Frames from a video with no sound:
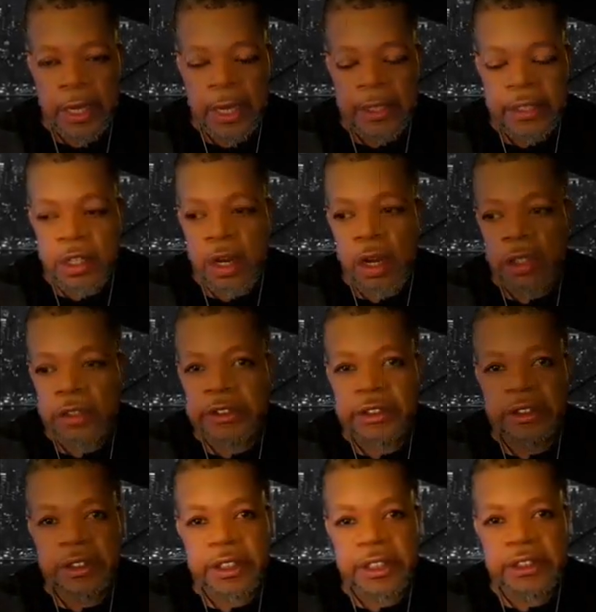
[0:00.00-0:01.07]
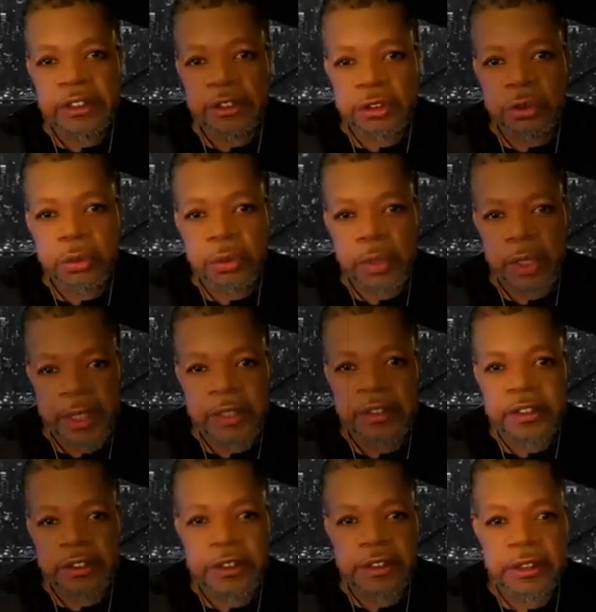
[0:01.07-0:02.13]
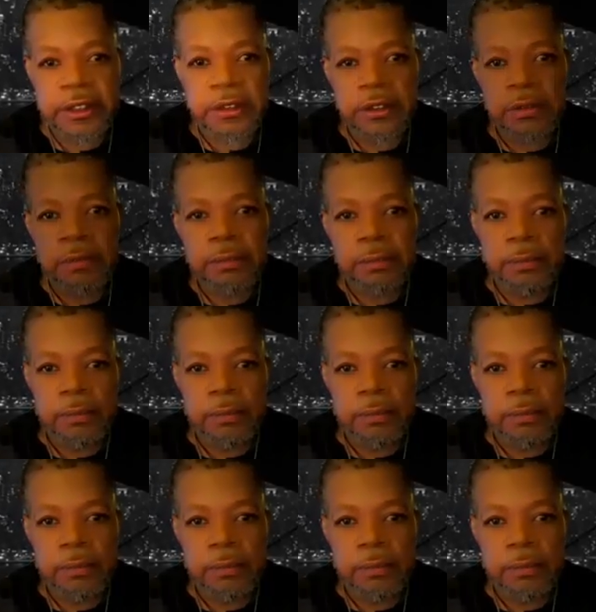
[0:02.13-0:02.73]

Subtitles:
in causing these two entities,